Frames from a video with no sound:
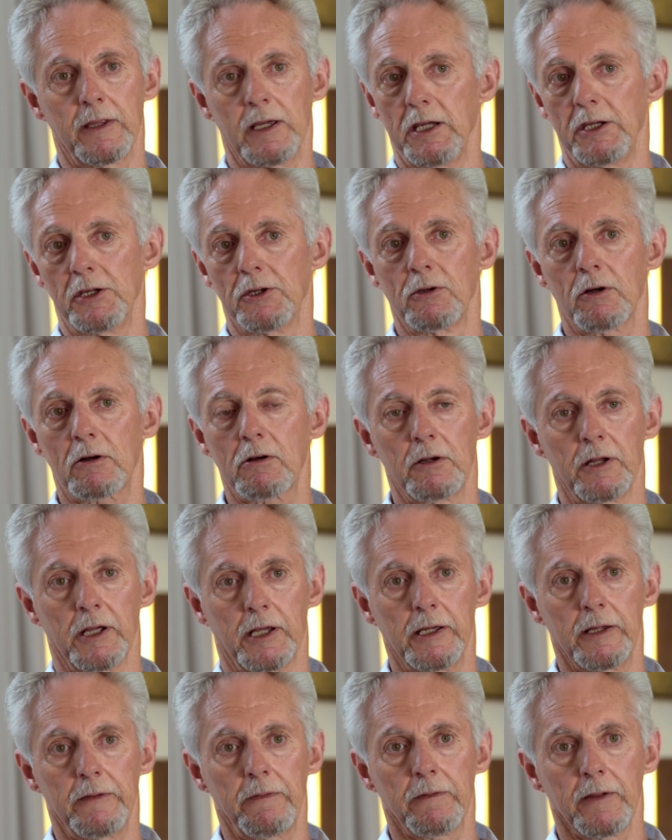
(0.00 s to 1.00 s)
there, you're not going to
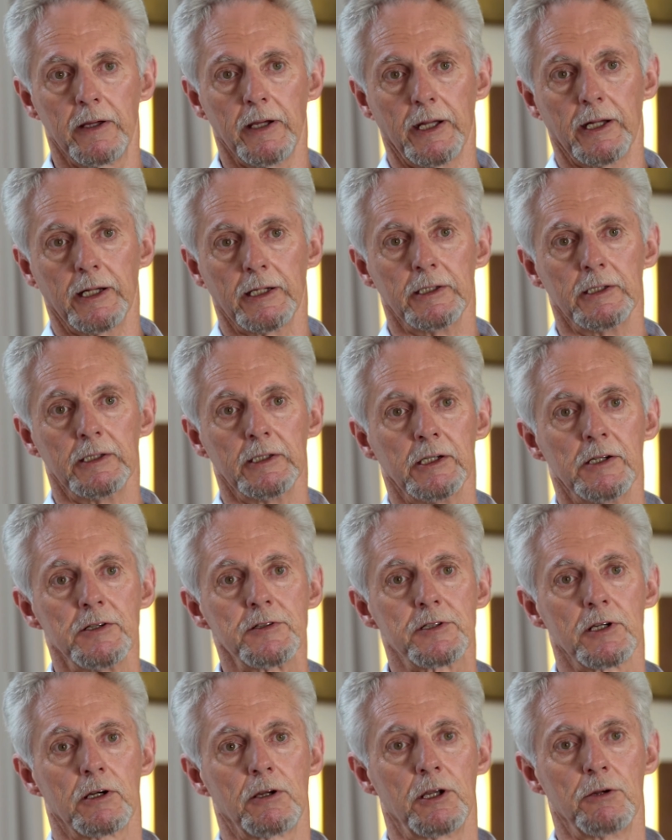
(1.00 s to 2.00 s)
get there.
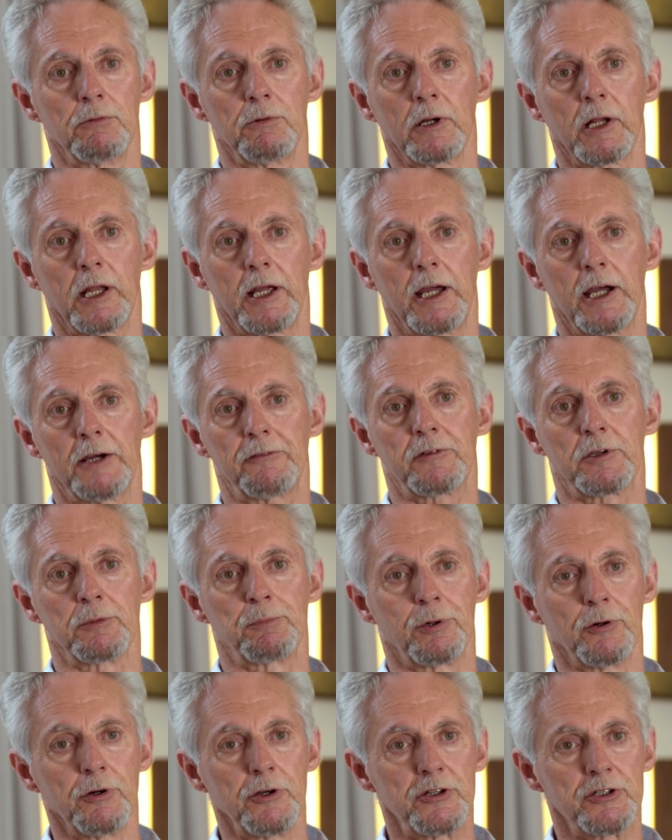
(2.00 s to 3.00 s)
So you really have to
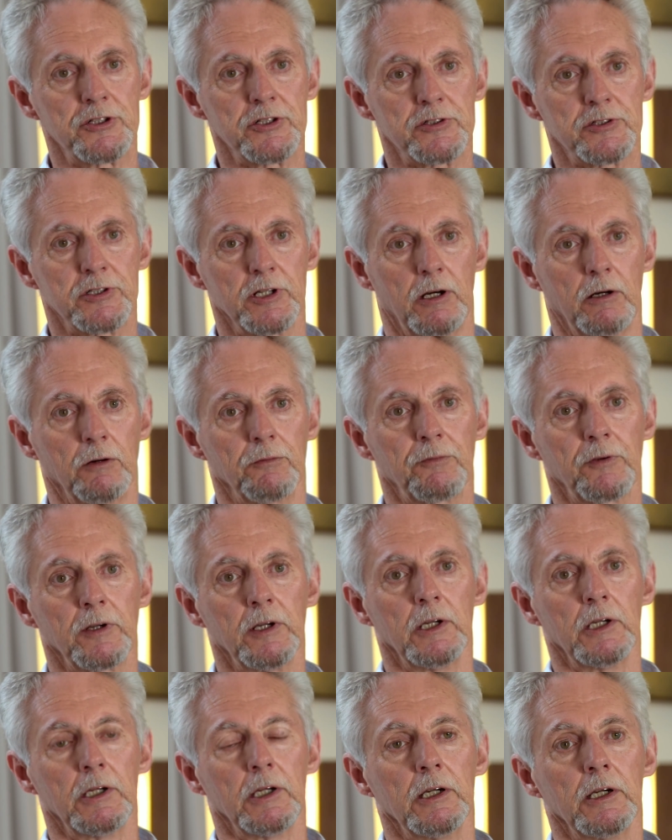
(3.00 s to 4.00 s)
push yourself.
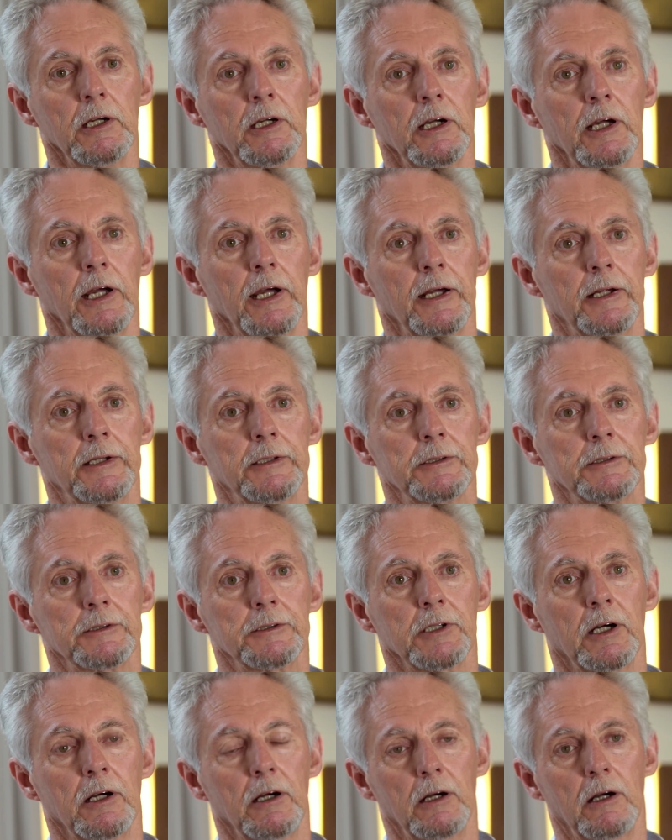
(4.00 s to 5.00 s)

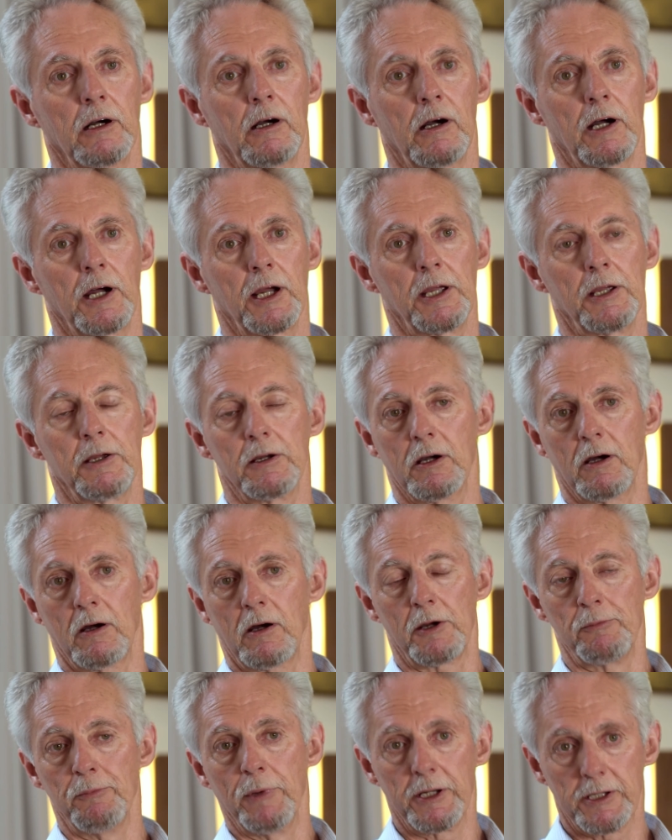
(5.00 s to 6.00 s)
And
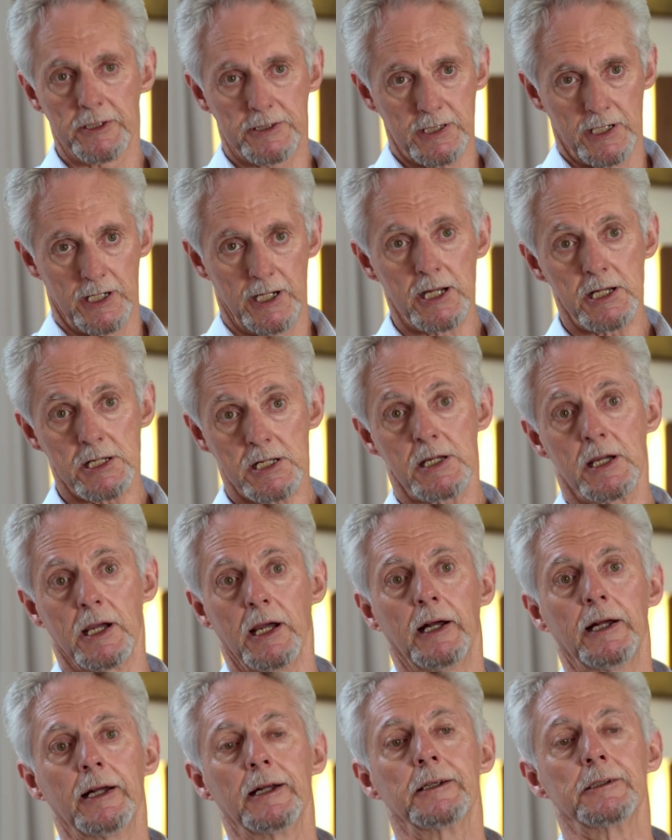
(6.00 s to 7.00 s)
I meditate,
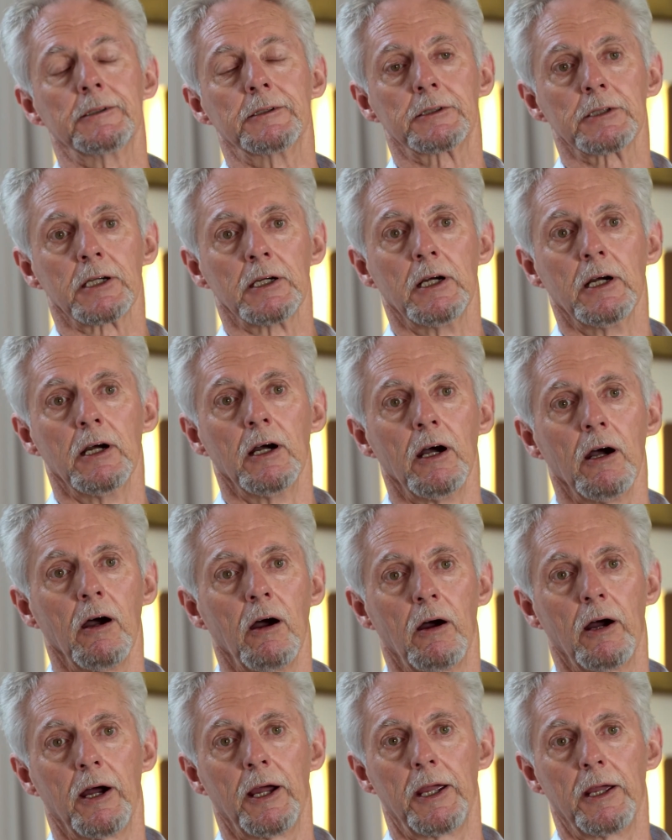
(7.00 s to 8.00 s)
and
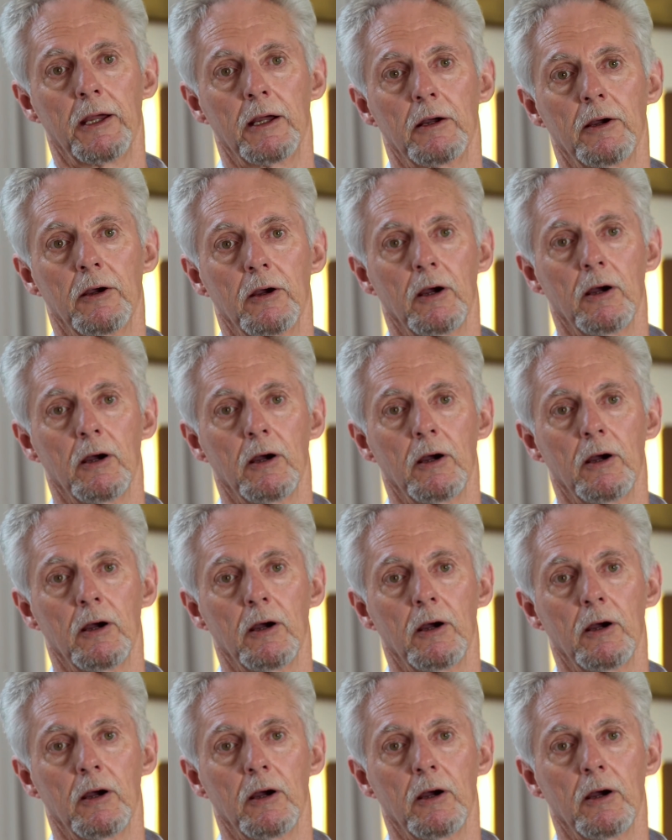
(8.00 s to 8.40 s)
I